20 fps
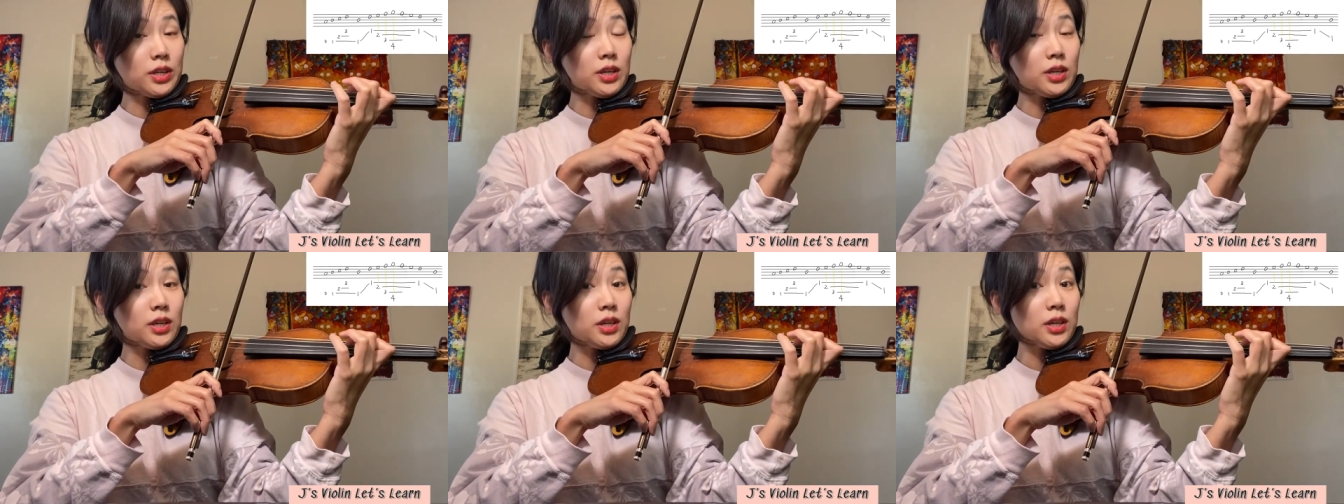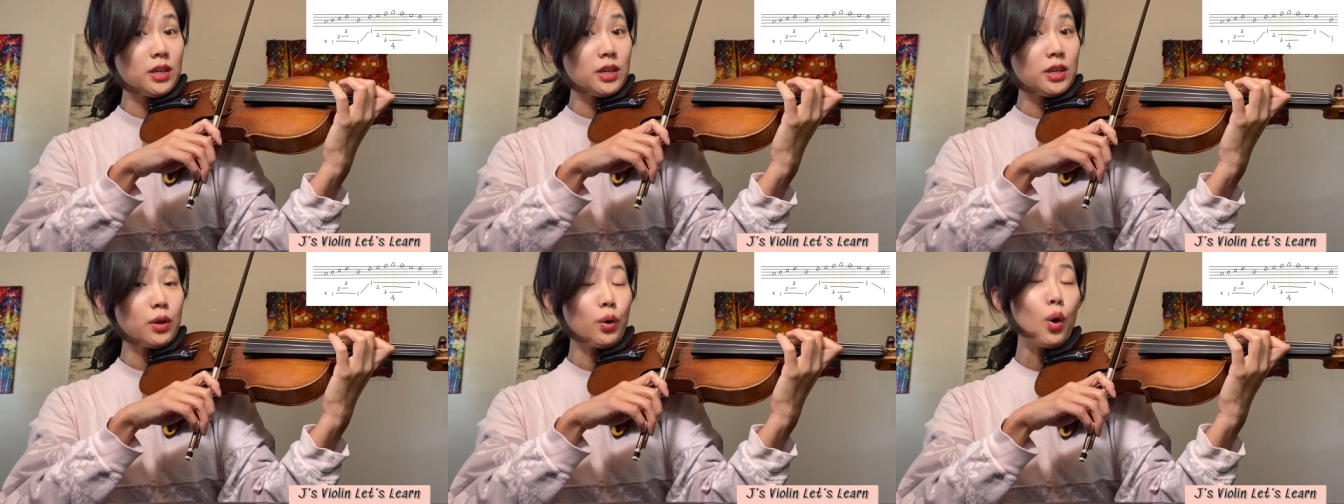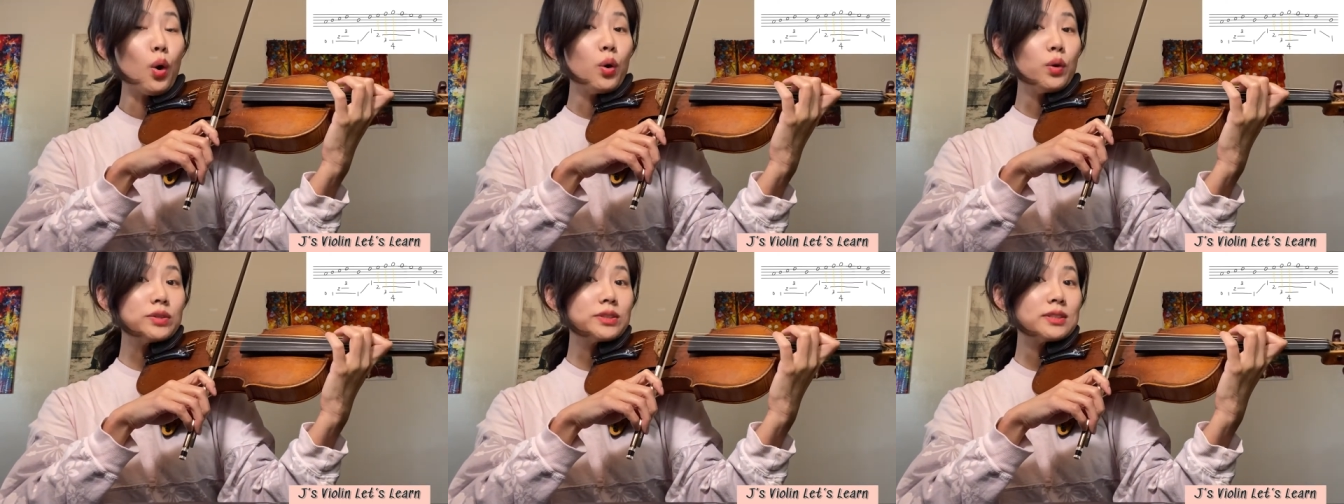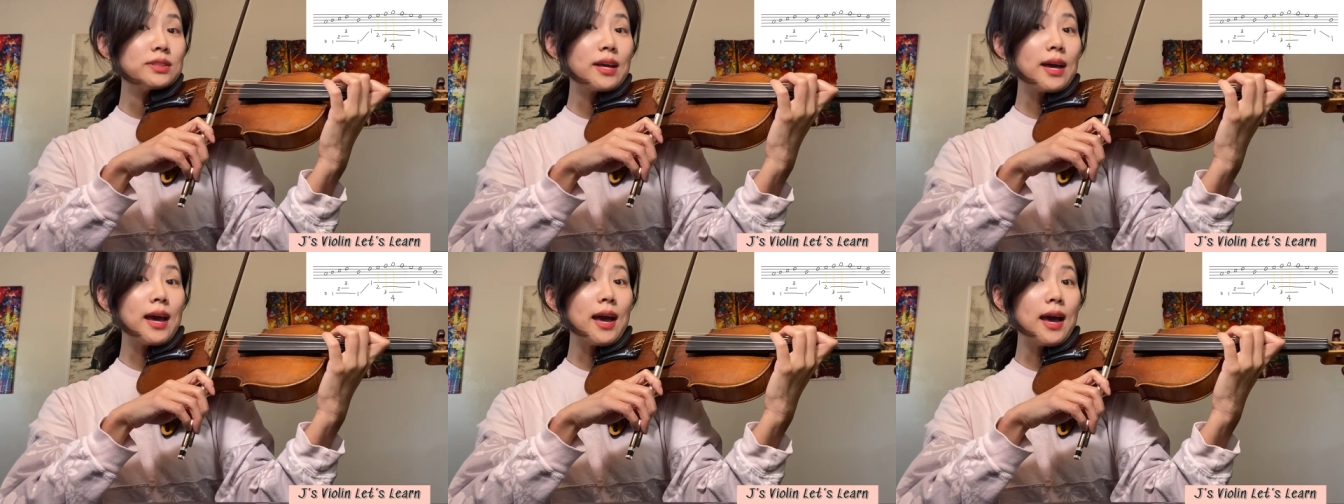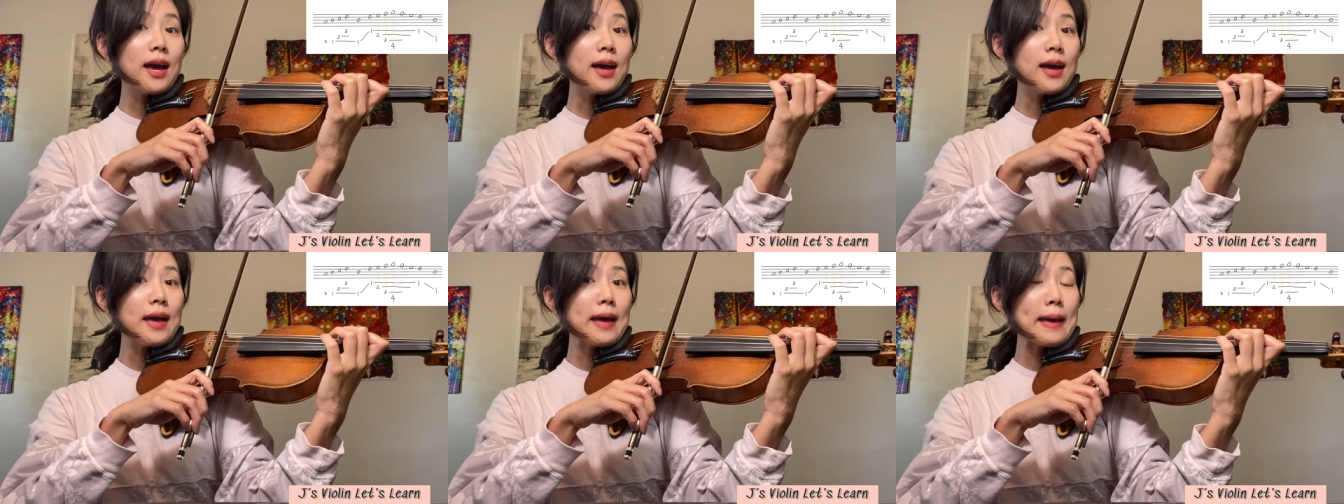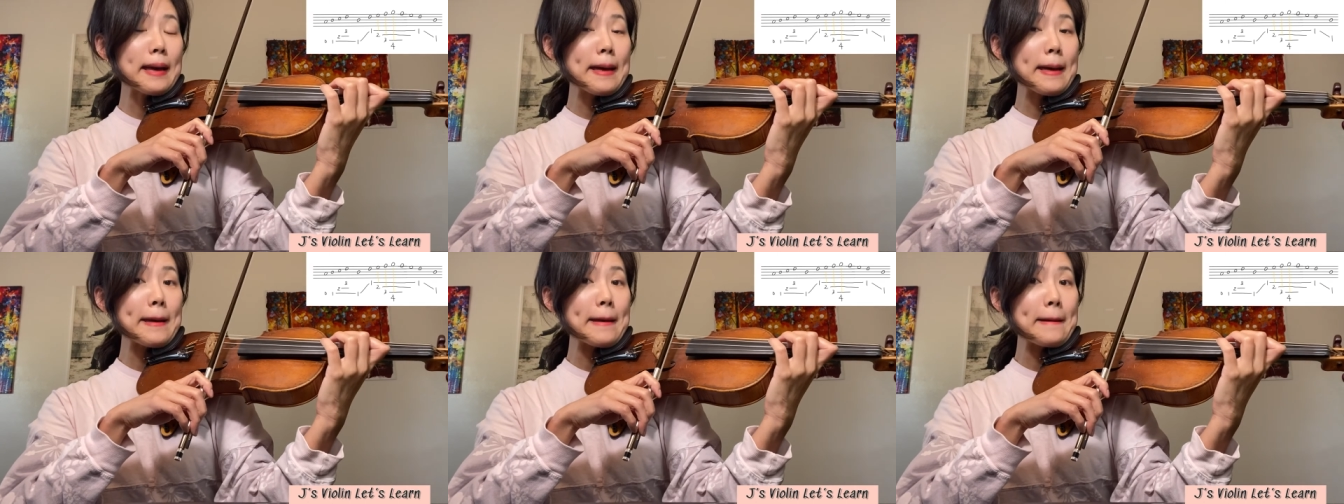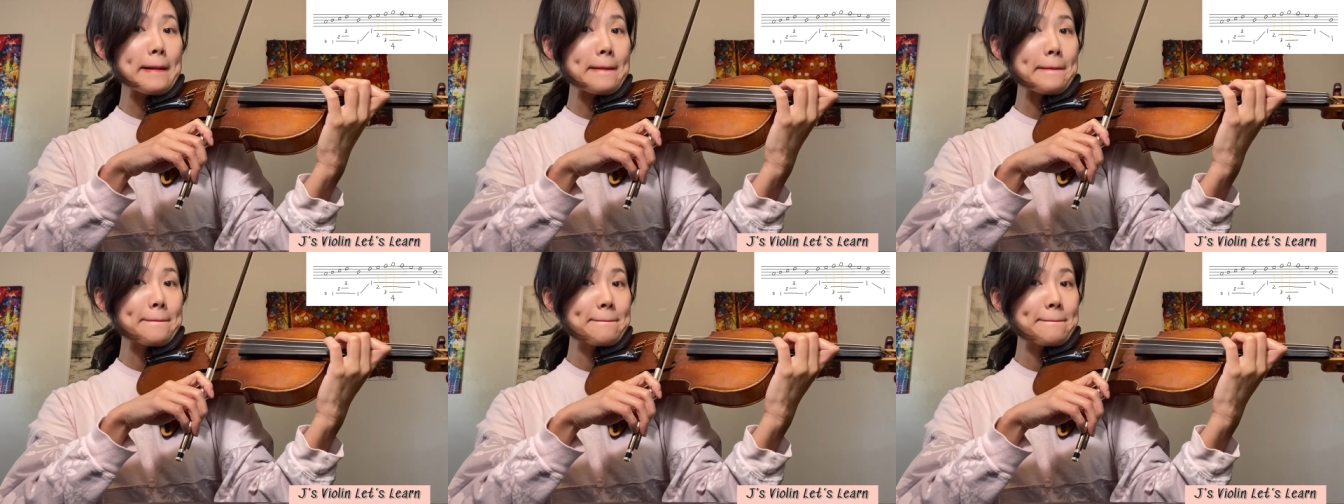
E, whole step.